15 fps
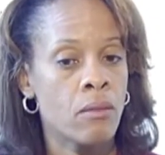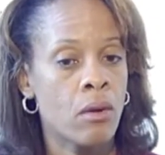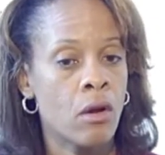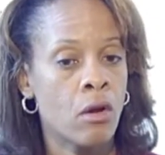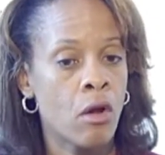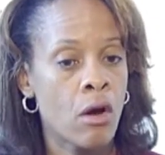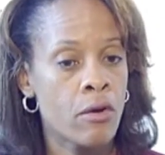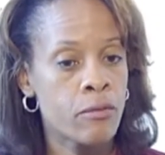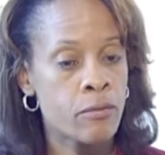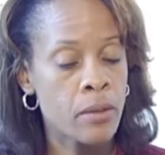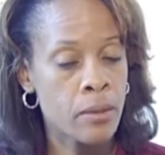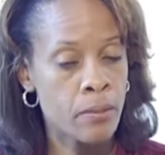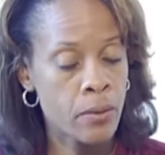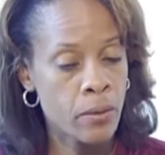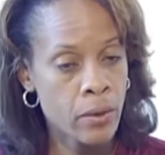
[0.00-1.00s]
A lot of
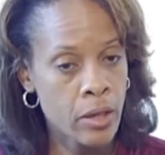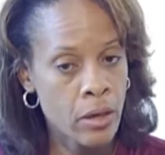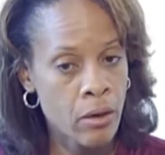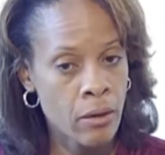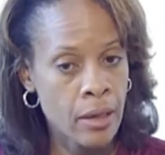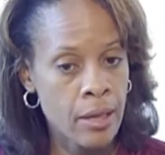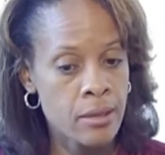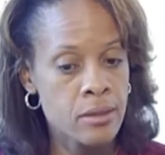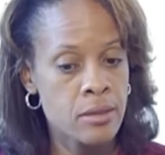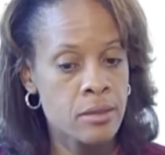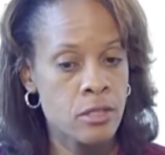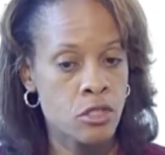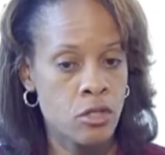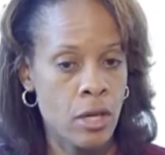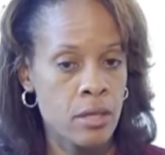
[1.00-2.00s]
people here like to
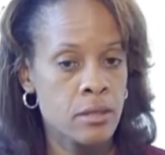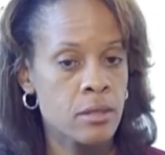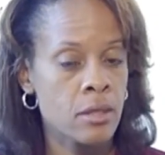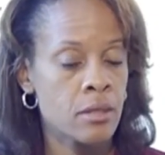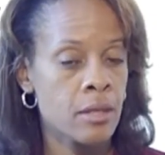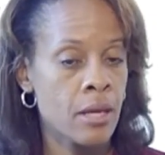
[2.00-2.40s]
suggest that